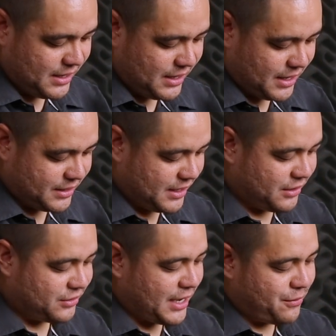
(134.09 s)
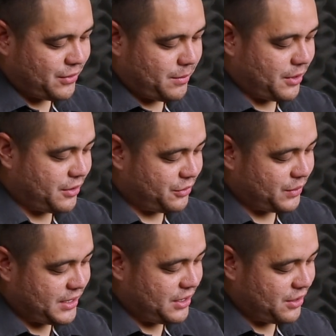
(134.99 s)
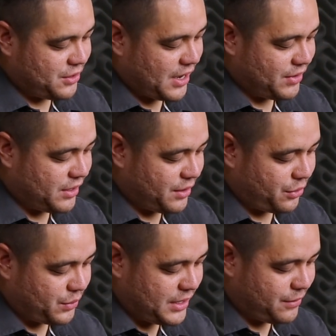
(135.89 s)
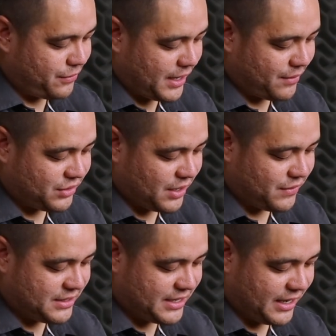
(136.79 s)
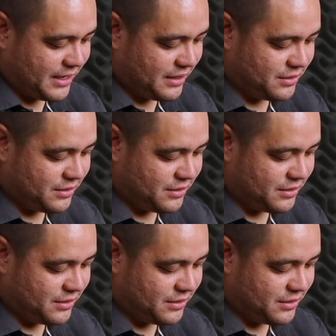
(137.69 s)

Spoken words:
And then the side fret markers right here, you have it on 3, 5, 7, 10,